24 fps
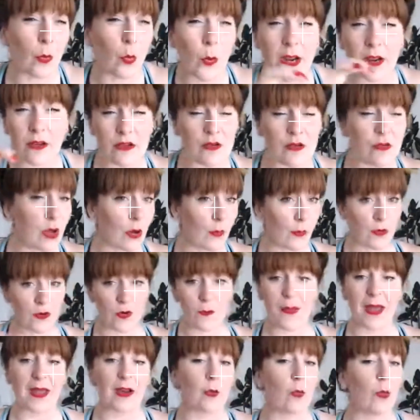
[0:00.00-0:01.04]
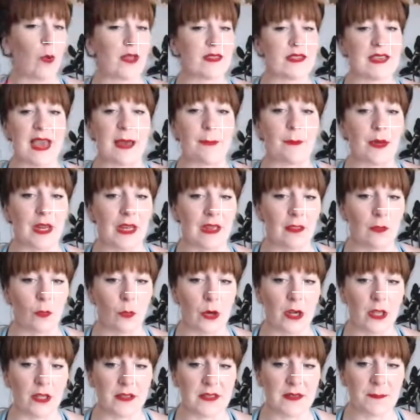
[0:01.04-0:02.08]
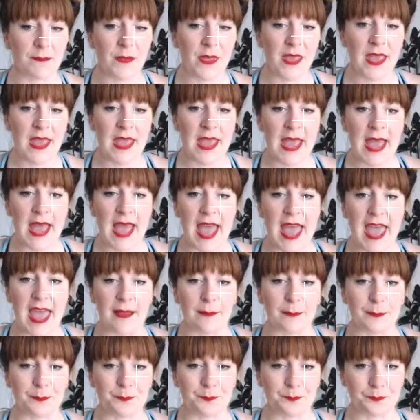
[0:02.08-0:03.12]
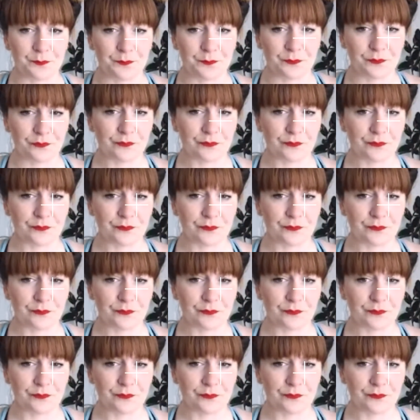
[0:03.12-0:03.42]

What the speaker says: where you go or no matter what's happening in the world. And